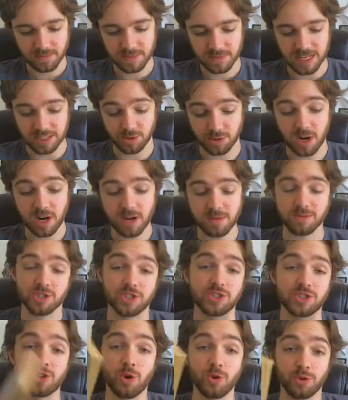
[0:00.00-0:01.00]
Yeah, so I am
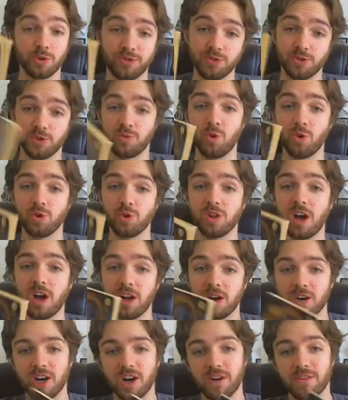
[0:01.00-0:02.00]
stoked for The
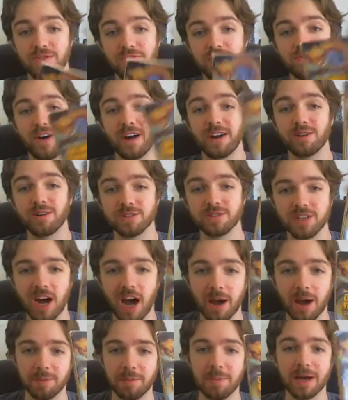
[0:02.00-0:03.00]
Warlock of
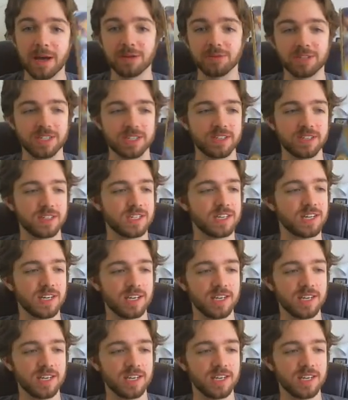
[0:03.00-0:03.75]
Firetop Mountain.